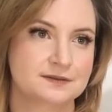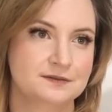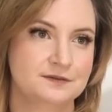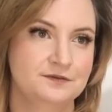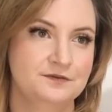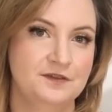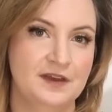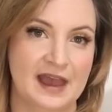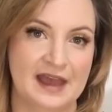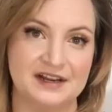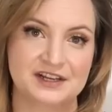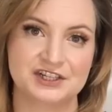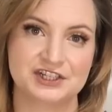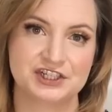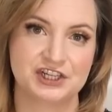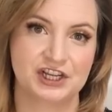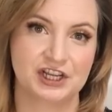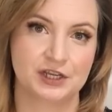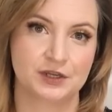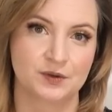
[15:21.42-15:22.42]

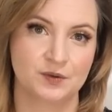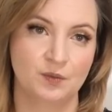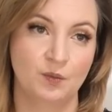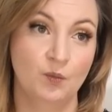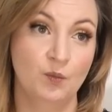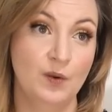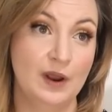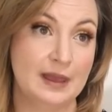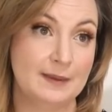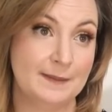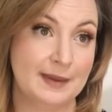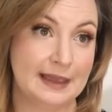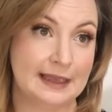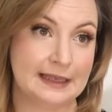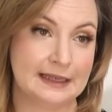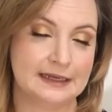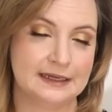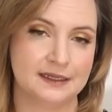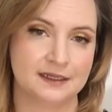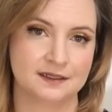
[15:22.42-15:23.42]
vanishing
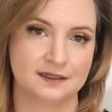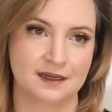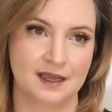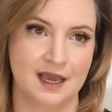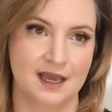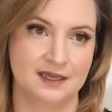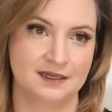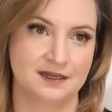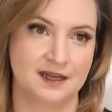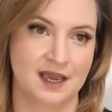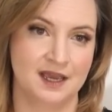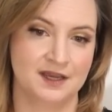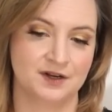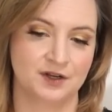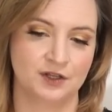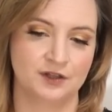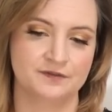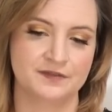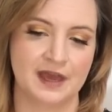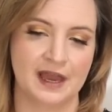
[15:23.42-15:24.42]
women and, and, and
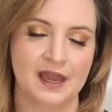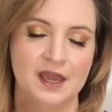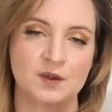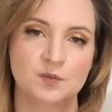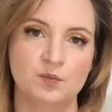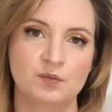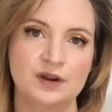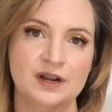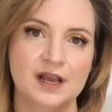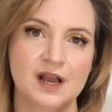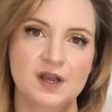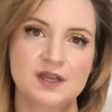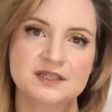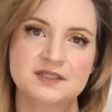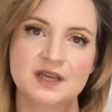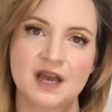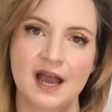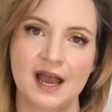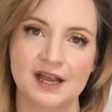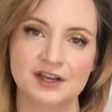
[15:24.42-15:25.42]
all of that. And what
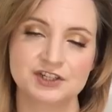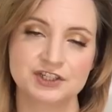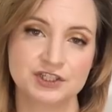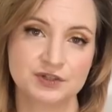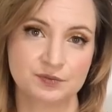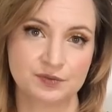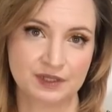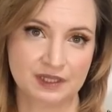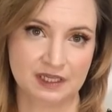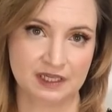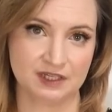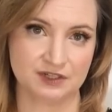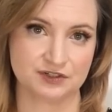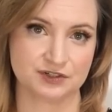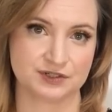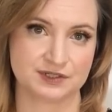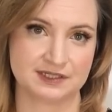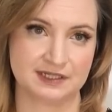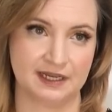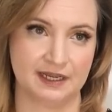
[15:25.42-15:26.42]
is actually really
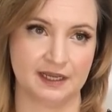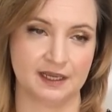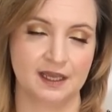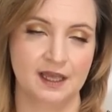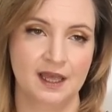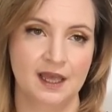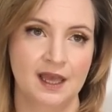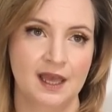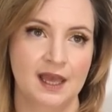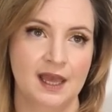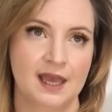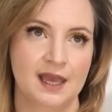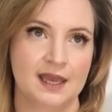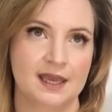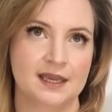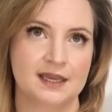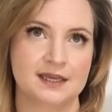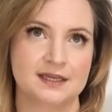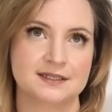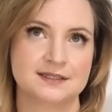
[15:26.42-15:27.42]
interesting
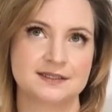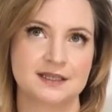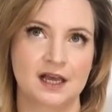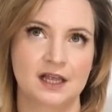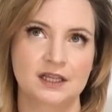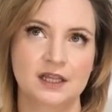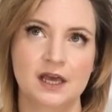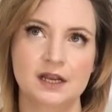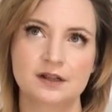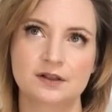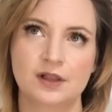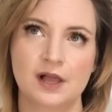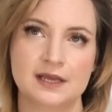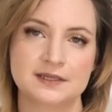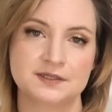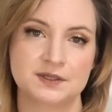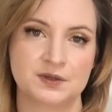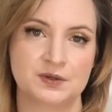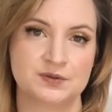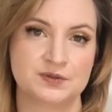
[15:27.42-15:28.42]
is a lot of
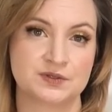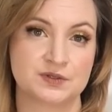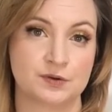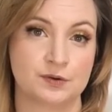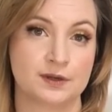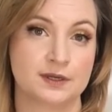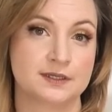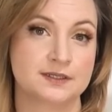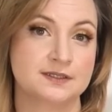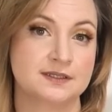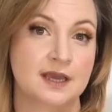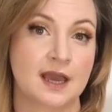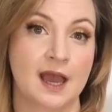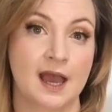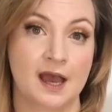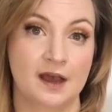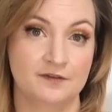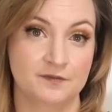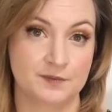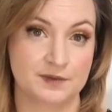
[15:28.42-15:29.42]
classic Who stories
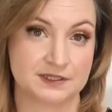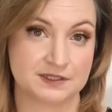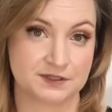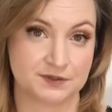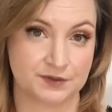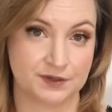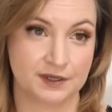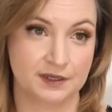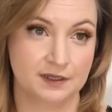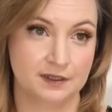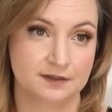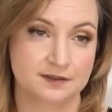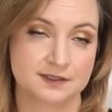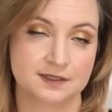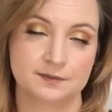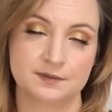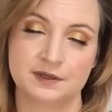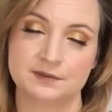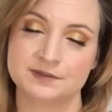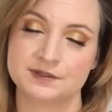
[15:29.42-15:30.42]
have mystery.
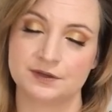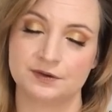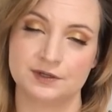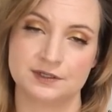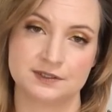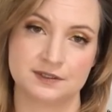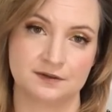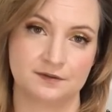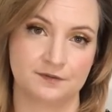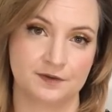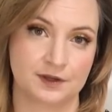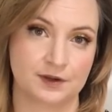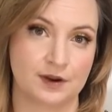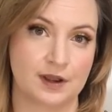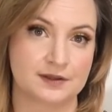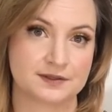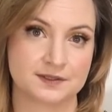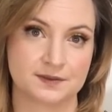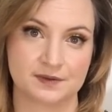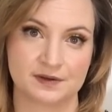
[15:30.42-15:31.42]
Sometimes they're easy to figure
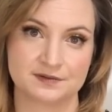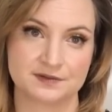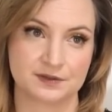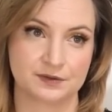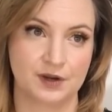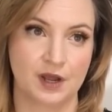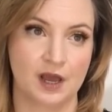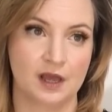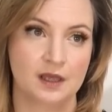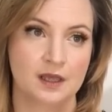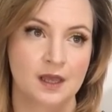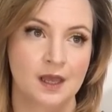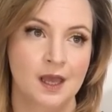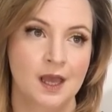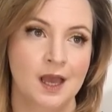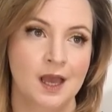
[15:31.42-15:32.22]
out, sometimes they're not.